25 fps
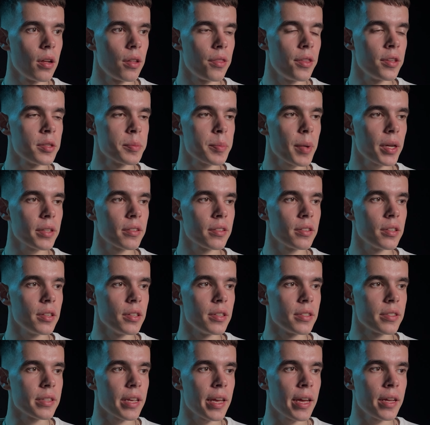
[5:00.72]
This button
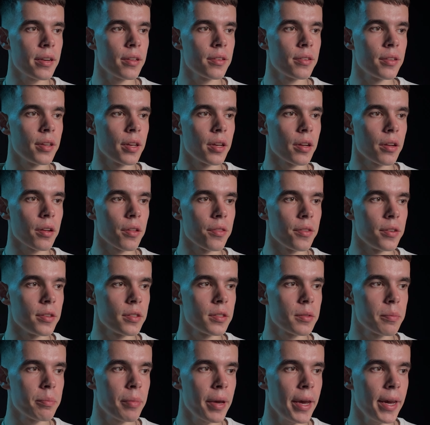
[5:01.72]
is editing
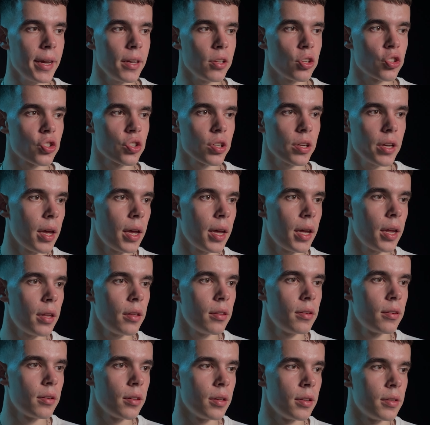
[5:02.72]
this page
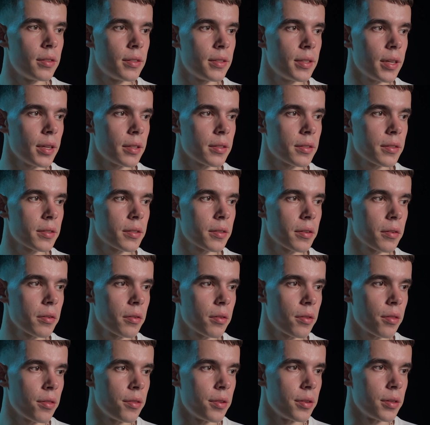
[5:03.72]
and it sets
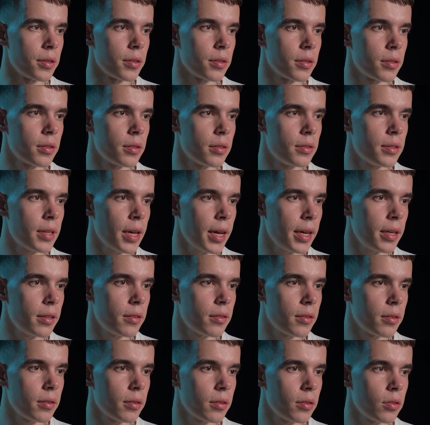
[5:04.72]
the
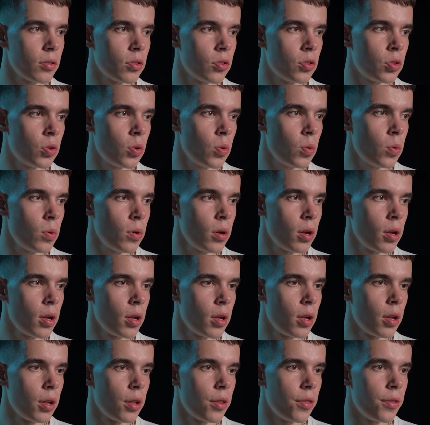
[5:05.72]
date to
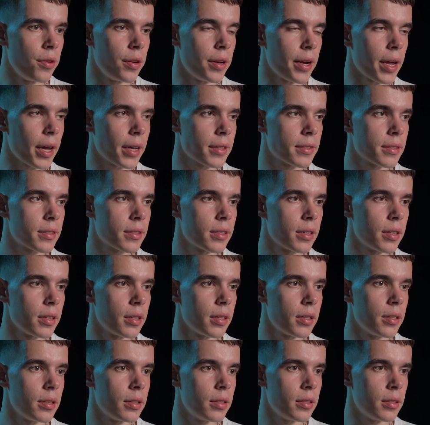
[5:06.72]
the next
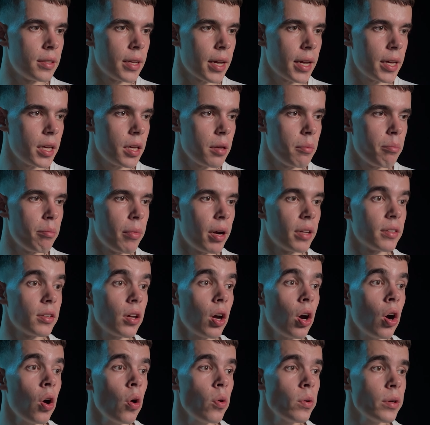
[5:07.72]
day, but
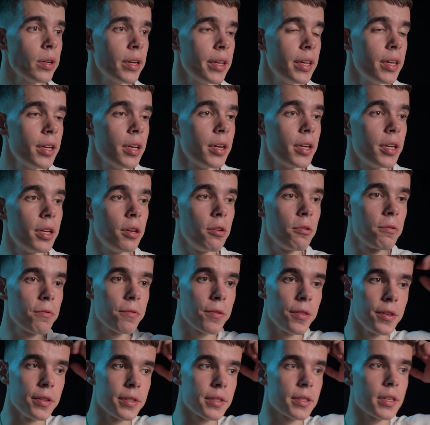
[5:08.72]
only
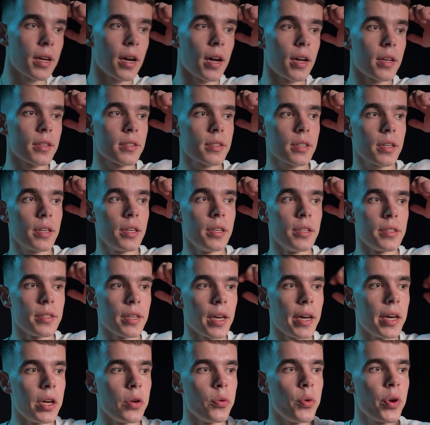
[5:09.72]
if this task is
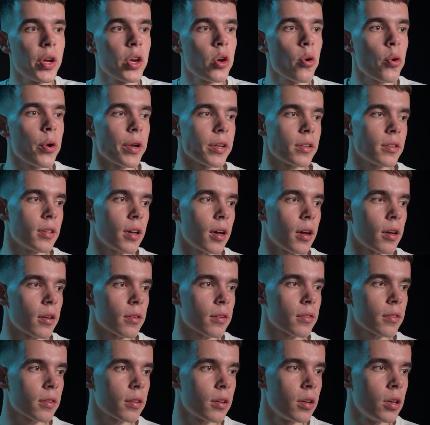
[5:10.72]
a recurring
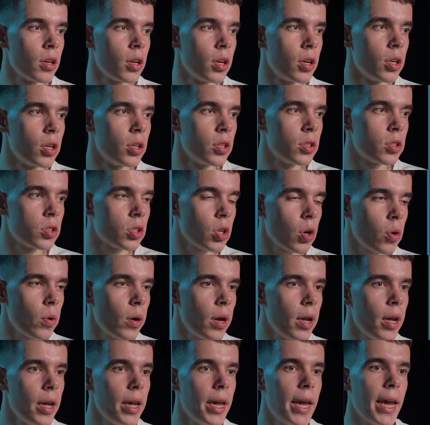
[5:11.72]
task.
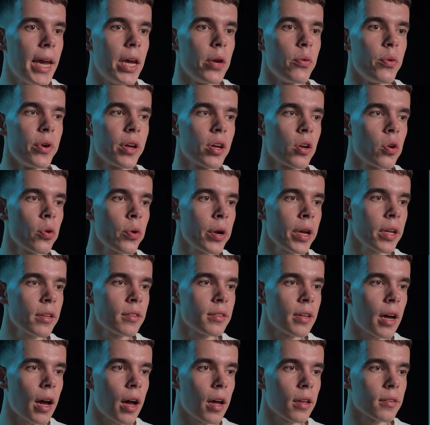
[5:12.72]
So a recurring
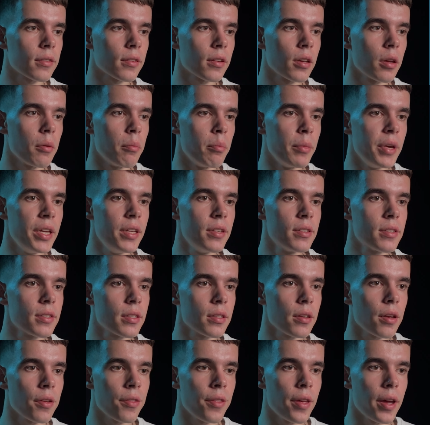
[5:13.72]
task
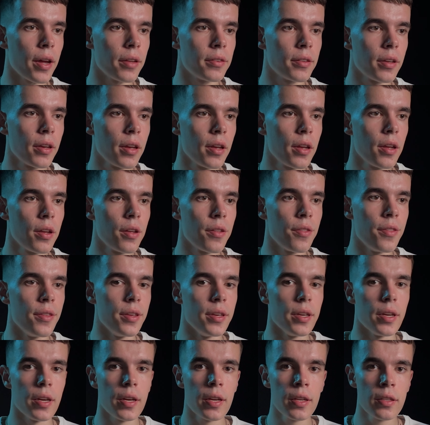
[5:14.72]
means that
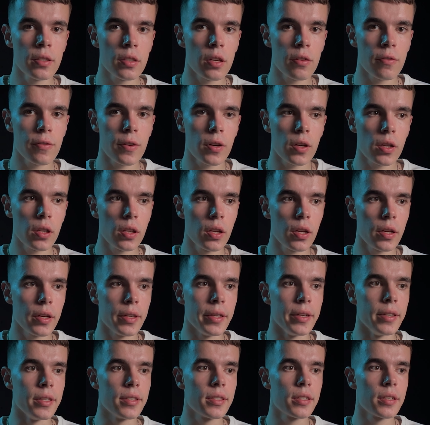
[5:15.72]
the interval
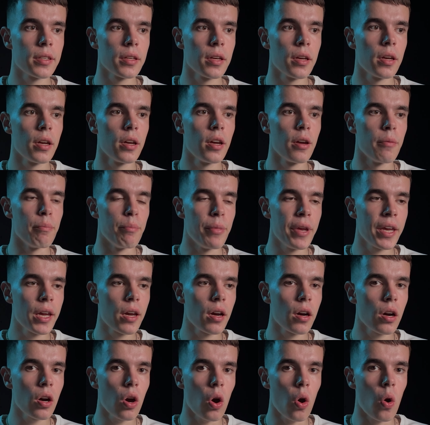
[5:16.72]
is
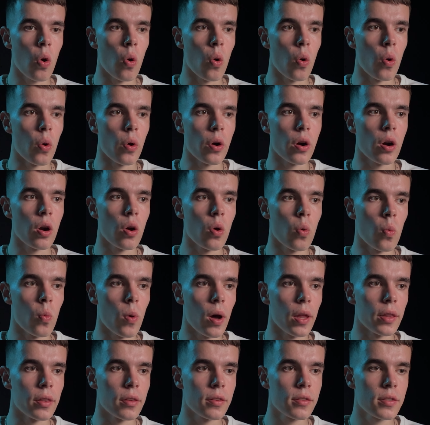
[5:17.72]
bigger or 1.